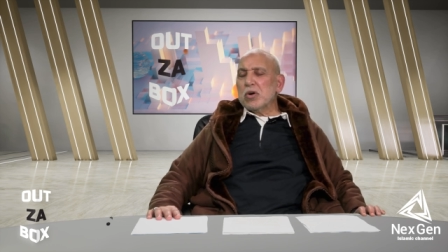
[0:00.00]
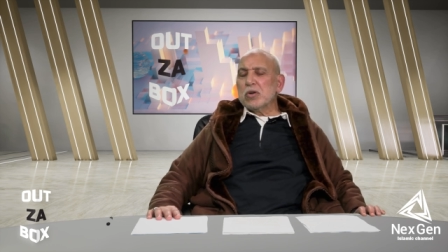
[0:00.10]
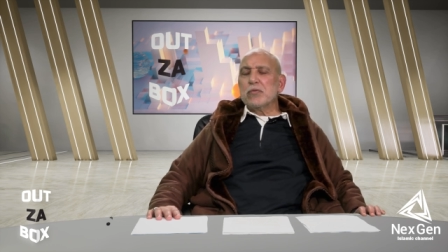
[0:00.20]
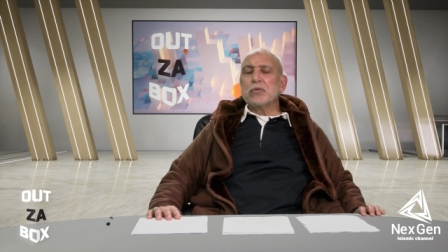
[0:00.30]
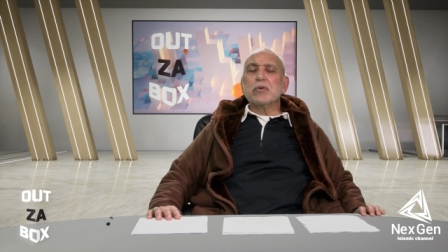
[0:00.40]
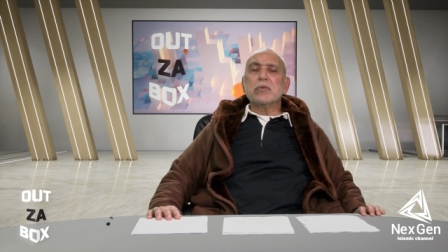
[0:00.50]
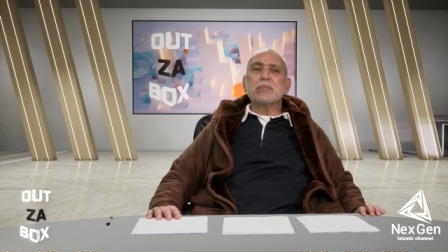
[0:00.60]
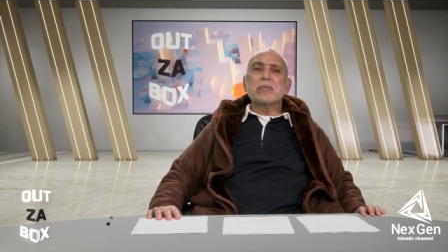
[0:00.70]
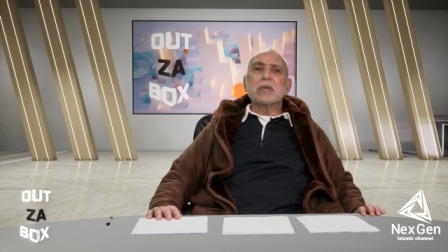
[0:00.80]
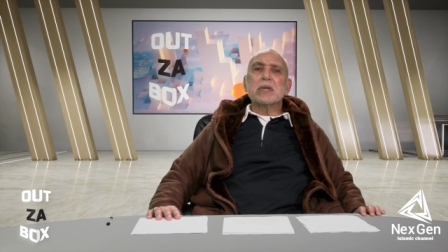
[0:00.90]
all of you,
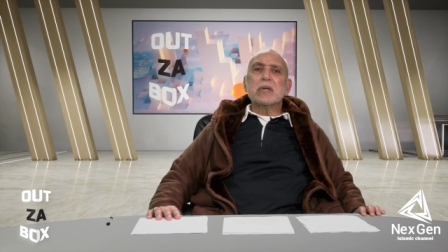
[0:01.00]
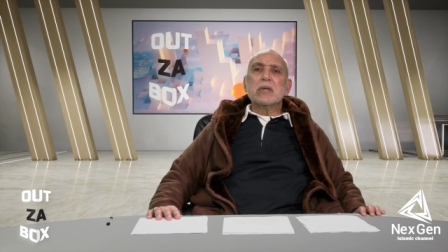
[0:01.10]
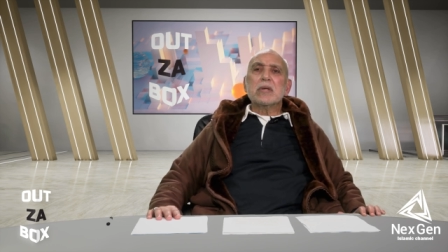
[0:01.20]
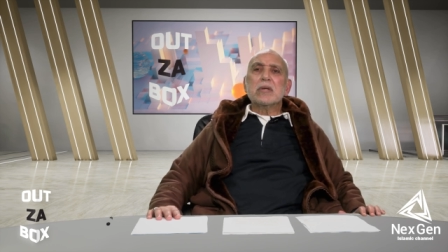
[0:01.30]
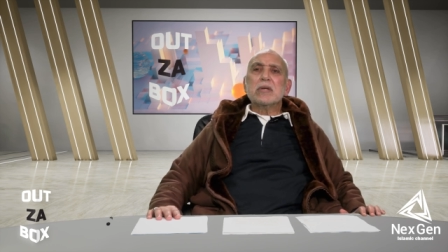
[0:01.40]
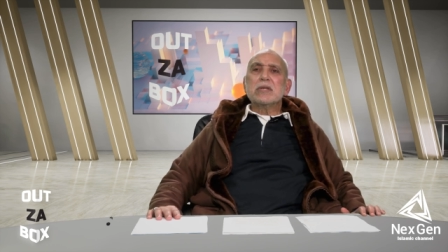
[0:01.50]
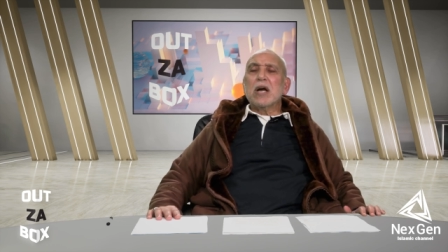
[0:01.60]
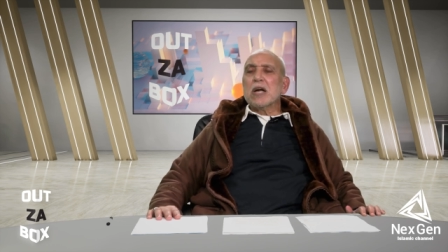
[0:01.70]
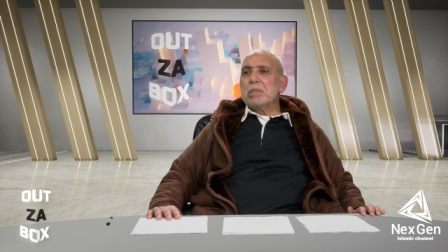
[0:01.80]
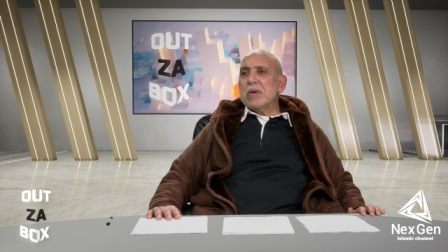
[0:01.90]

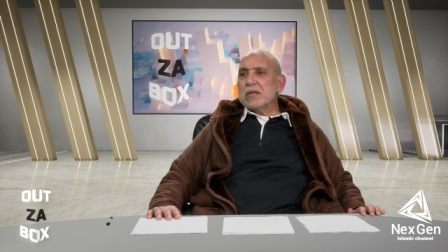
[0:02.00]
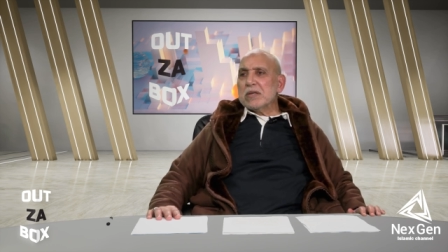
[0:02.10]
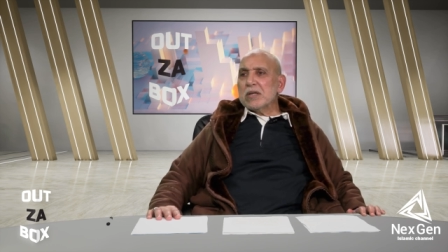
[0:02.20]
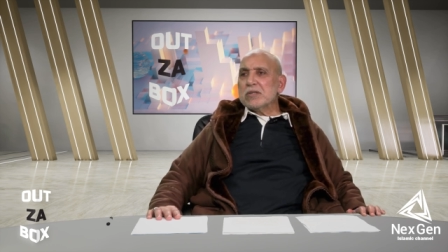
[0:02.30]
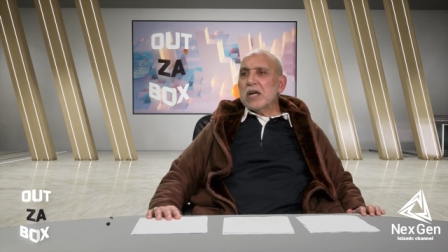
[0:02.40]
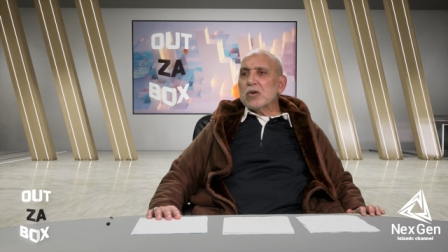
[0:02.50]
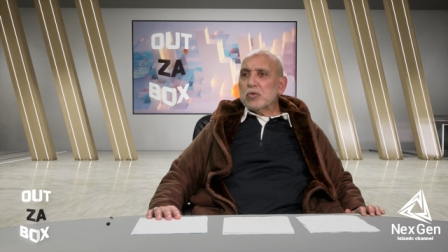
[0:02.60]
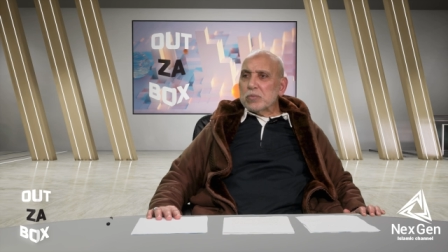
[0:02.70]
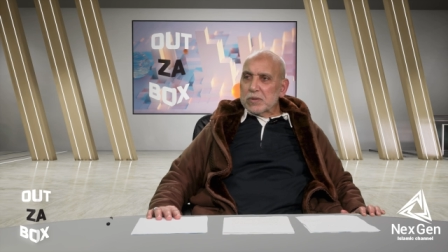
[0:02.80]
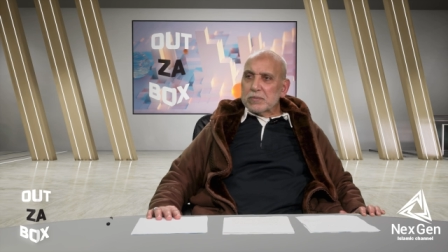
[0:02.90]
young men and
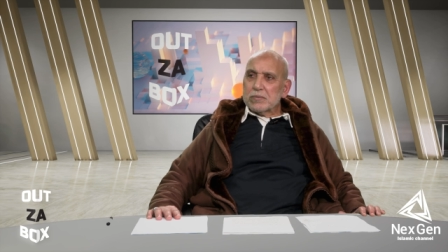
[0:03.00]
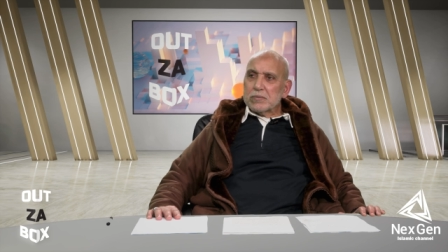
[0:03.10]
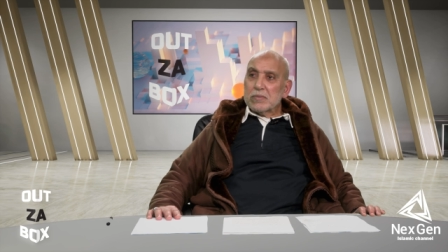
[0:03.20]
young women.